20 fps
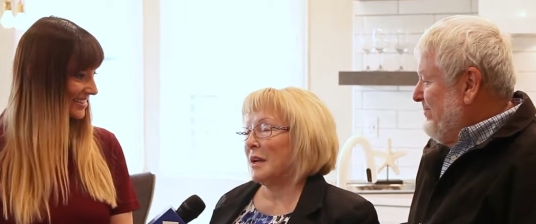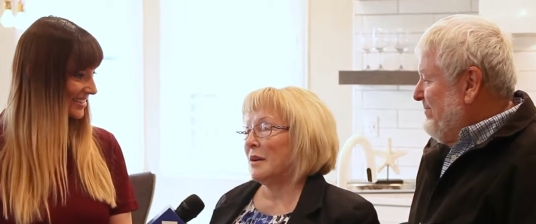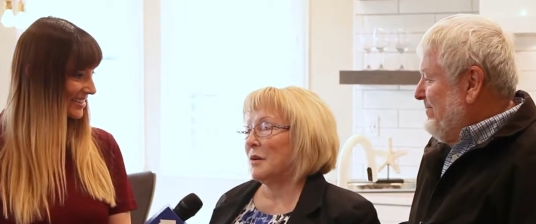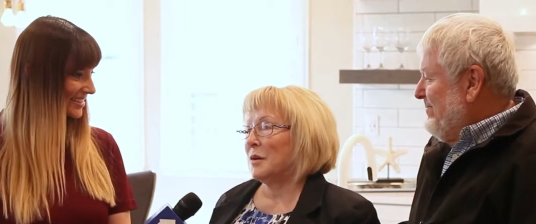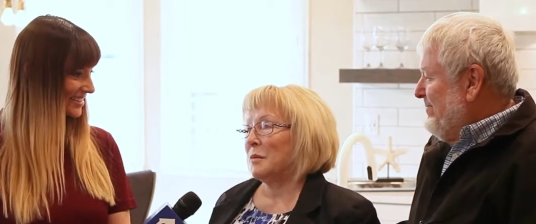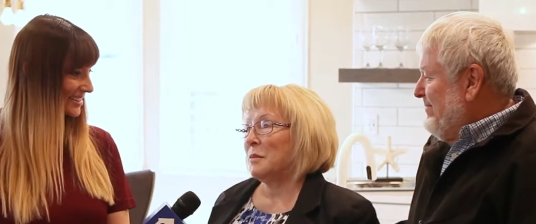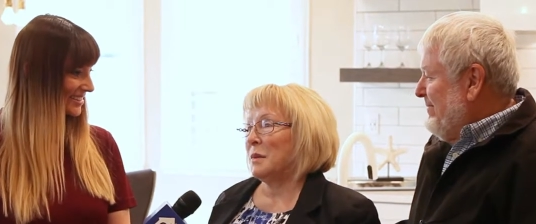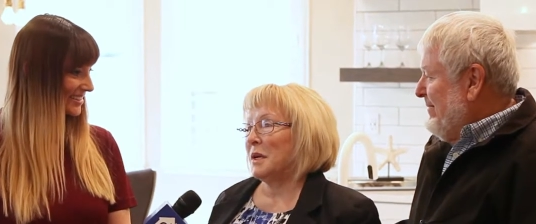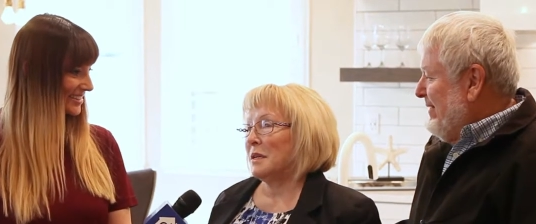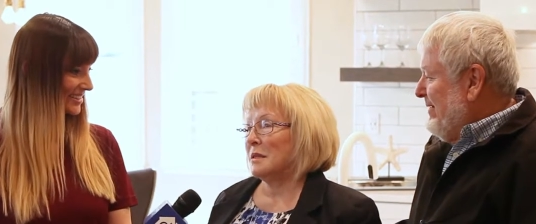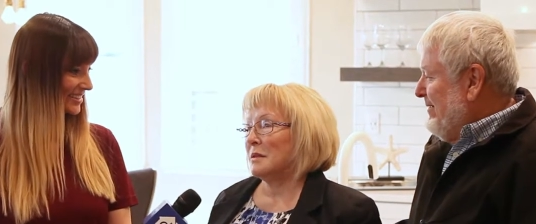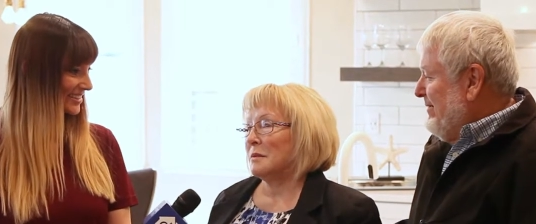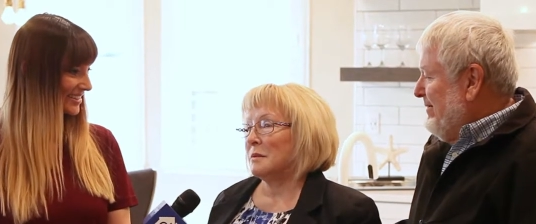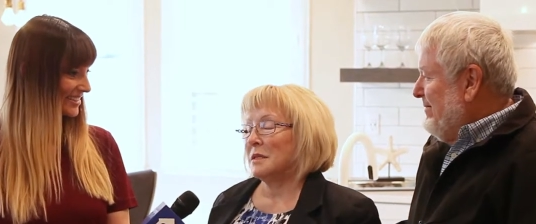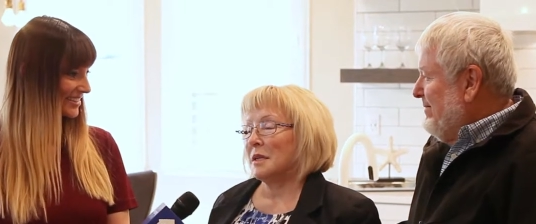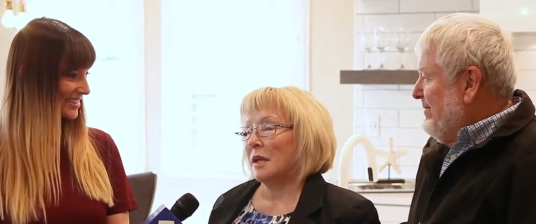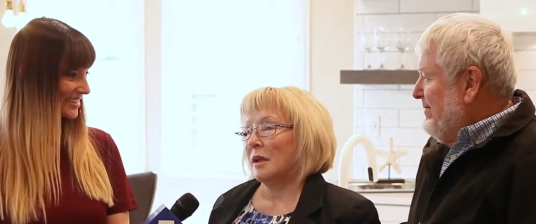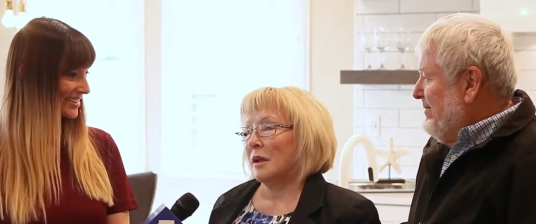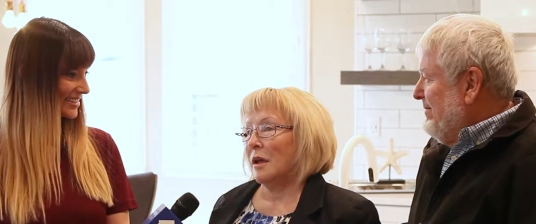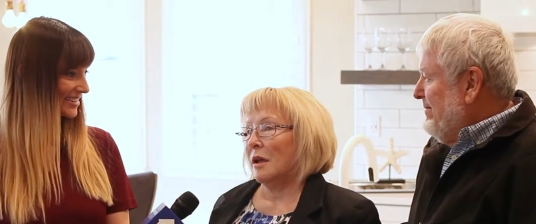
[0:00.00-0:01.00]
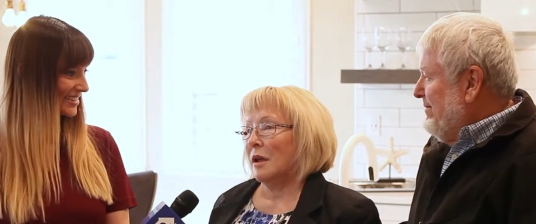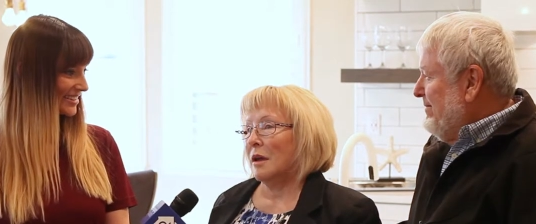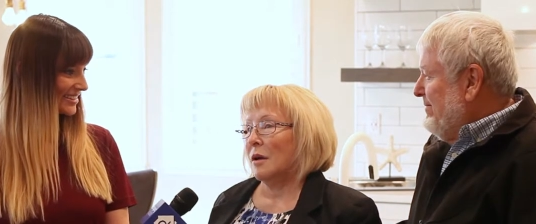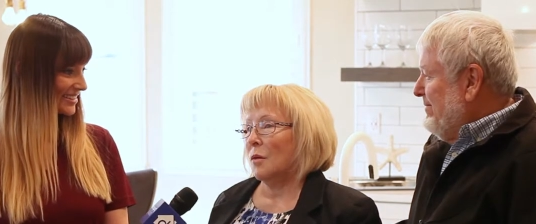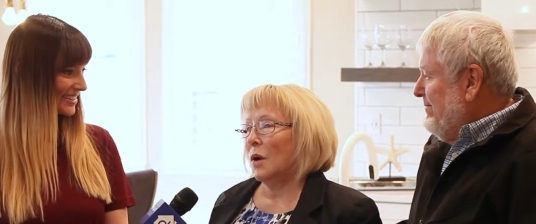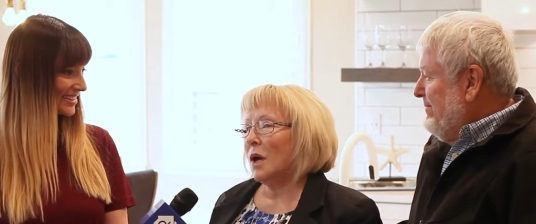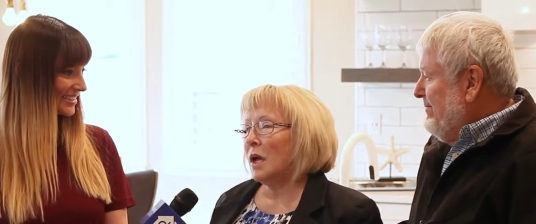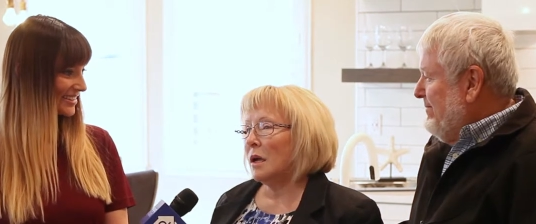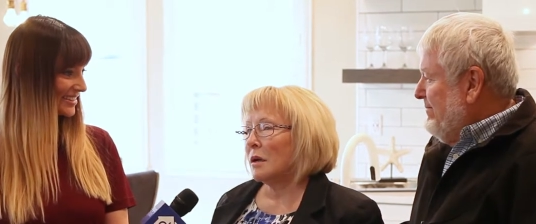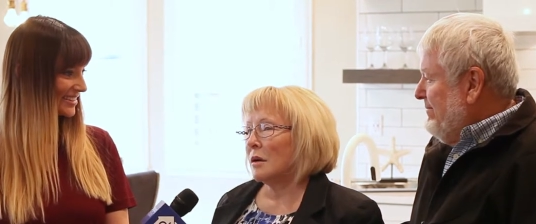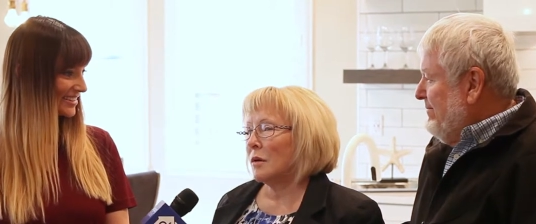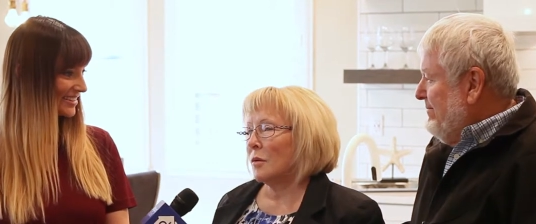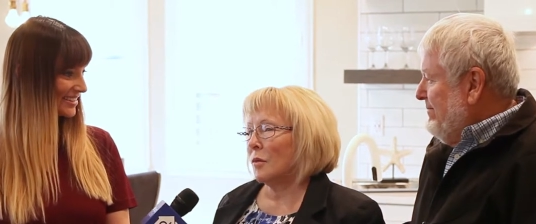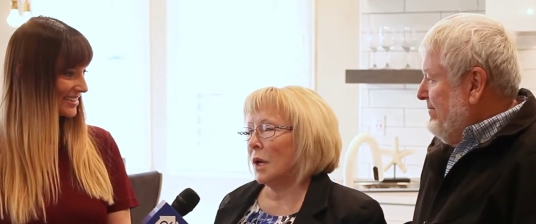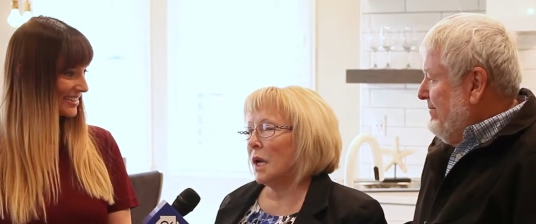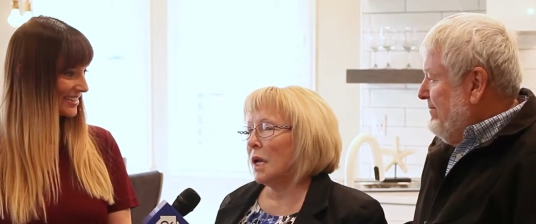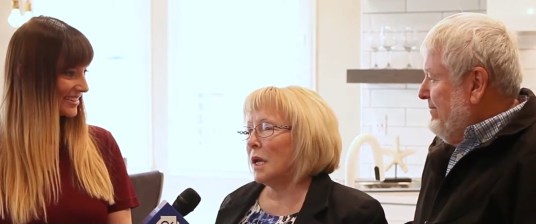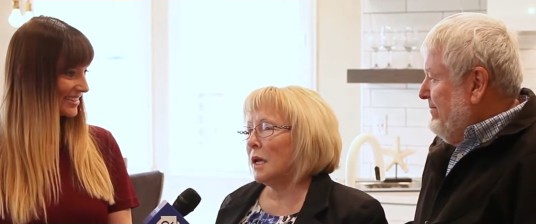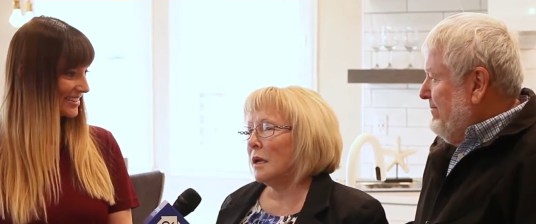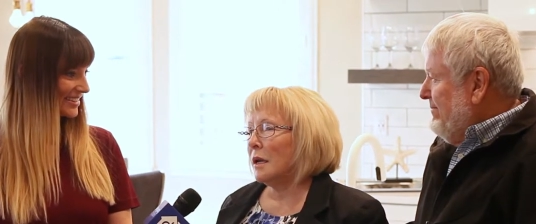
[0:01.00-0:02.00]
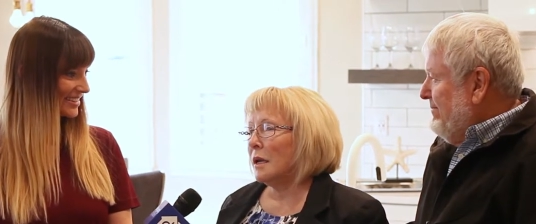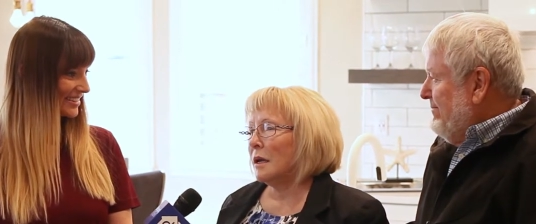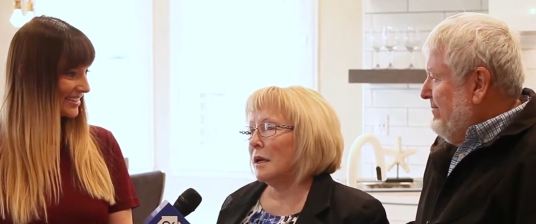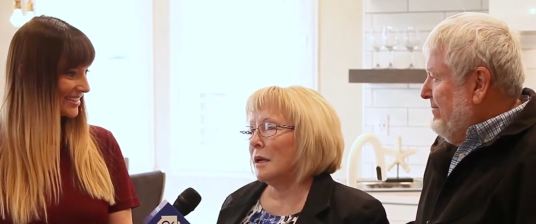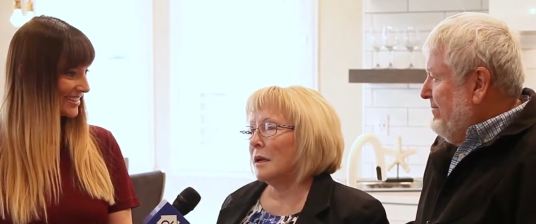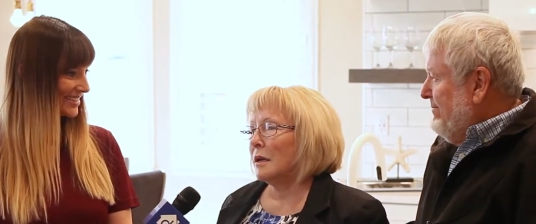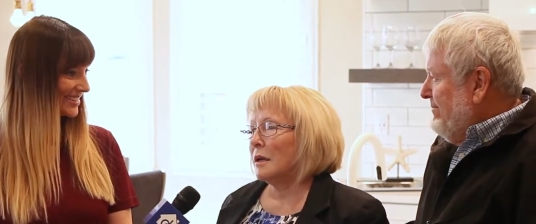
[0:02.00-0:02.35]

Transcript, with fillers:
Speaker 1: and I heard my husband say, What? Really?